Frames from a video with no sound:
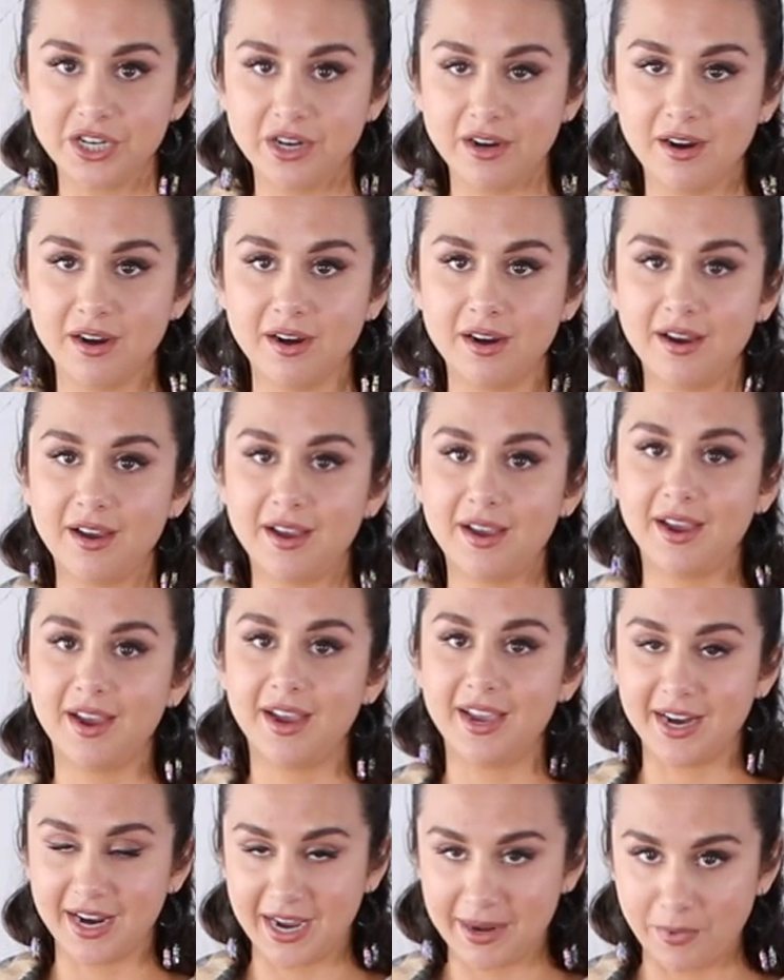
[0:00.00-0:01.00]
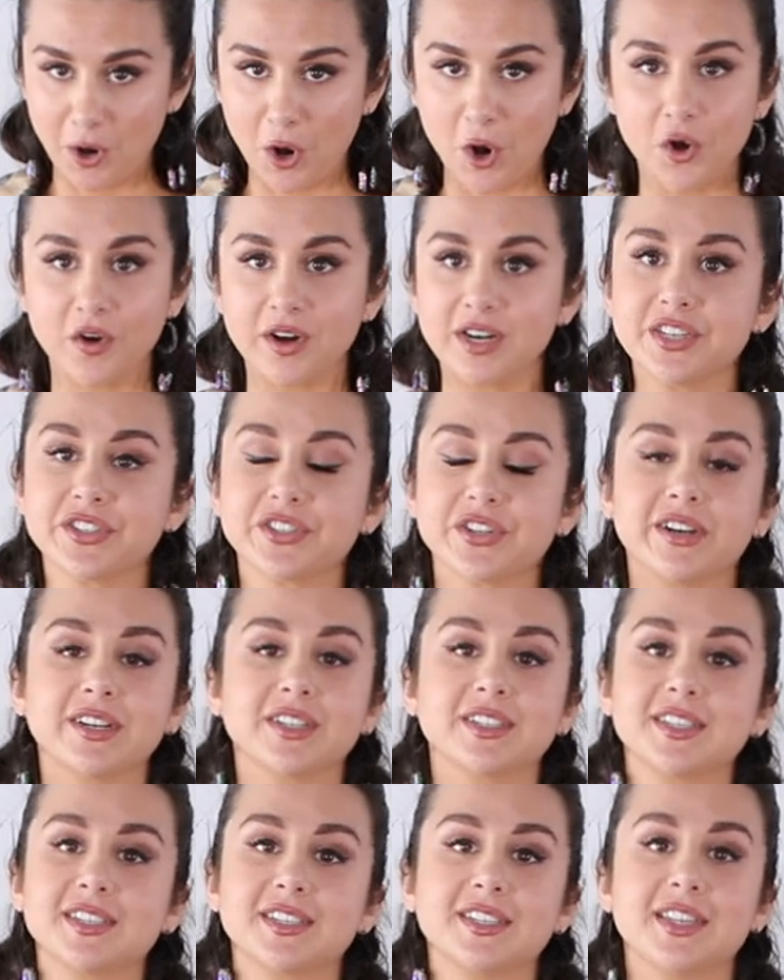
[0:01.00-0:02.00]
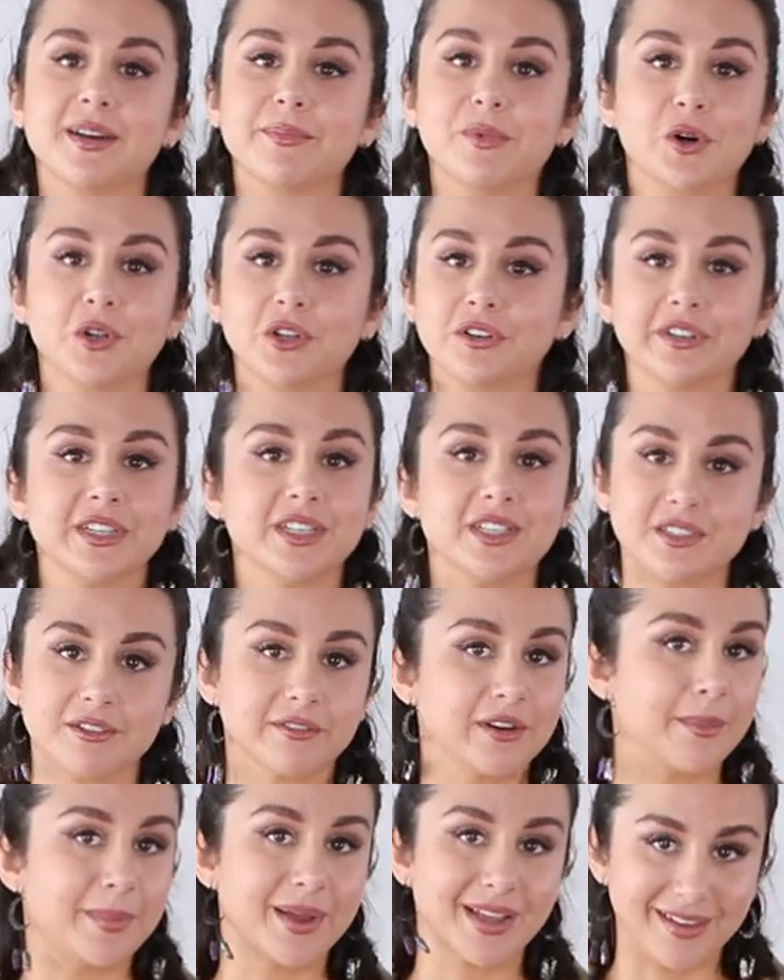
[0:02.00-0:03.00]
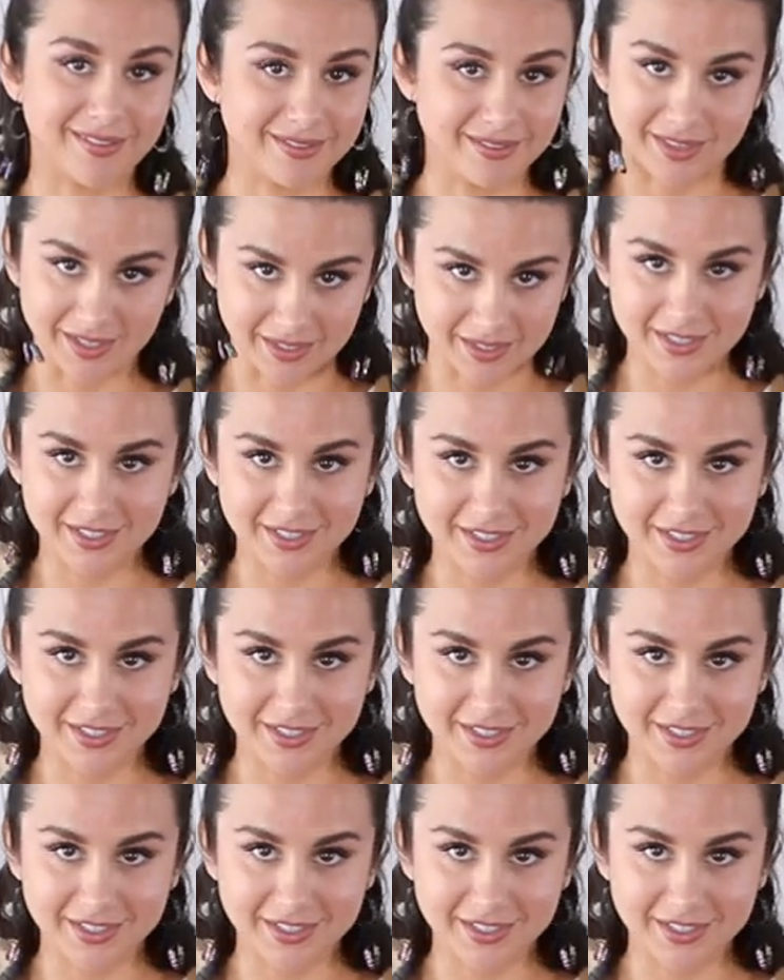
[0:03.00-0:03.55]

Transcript: year, and I'm already starting to see them all over Instagram again this